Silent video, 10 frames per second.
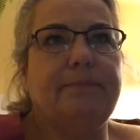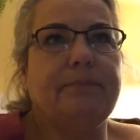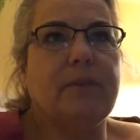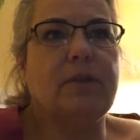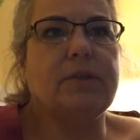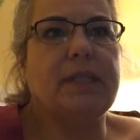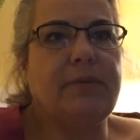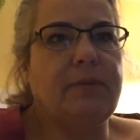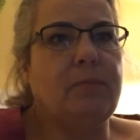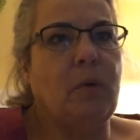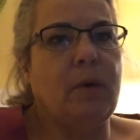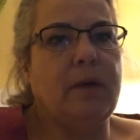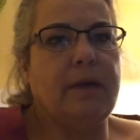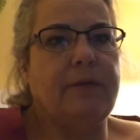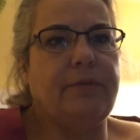there's even
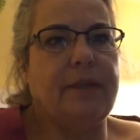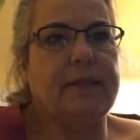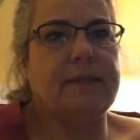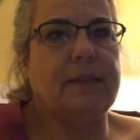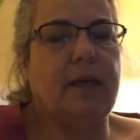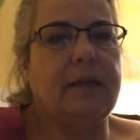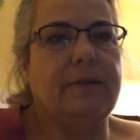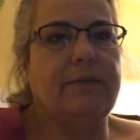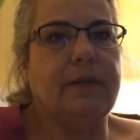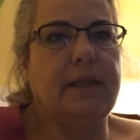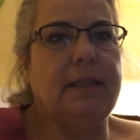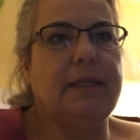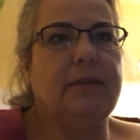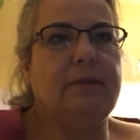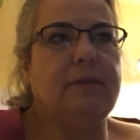more of this kind of
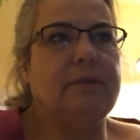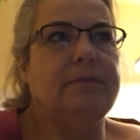illegal,